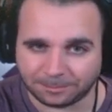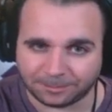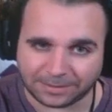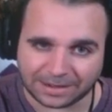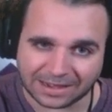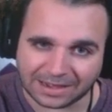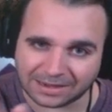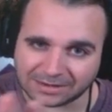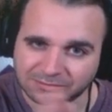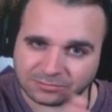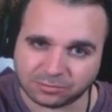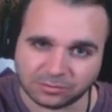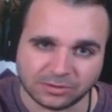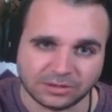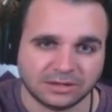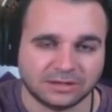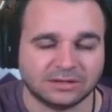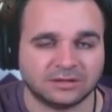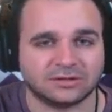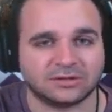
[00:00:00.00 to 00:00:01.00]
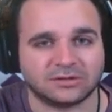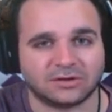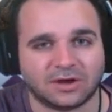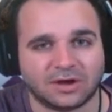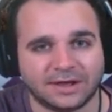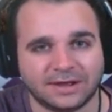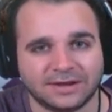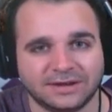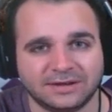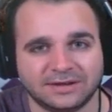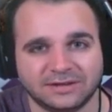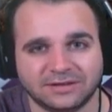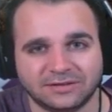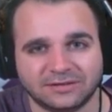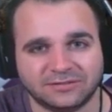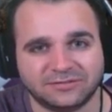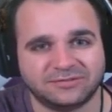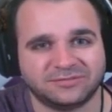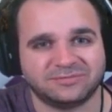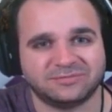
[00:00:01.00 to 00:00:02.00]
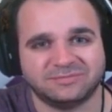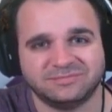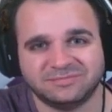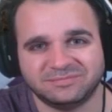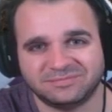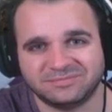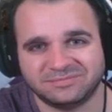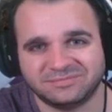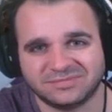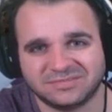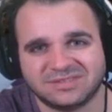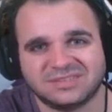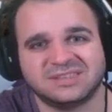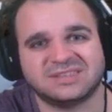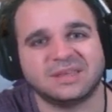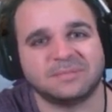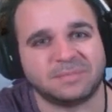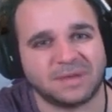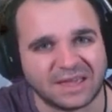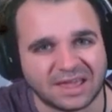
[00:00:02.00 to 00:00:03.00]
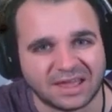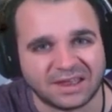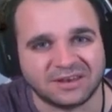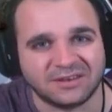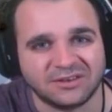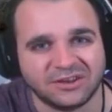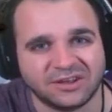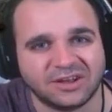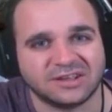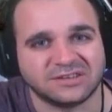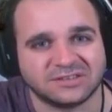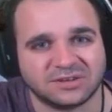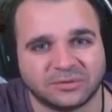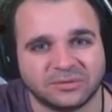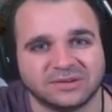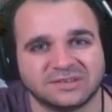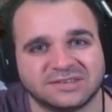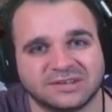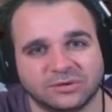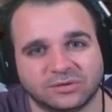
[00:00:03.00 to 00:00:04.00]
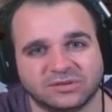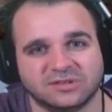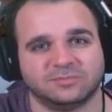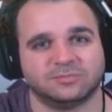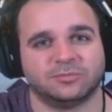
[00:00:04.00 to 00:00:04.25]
but we'll kind of skip ahead. You guys don't want to see all this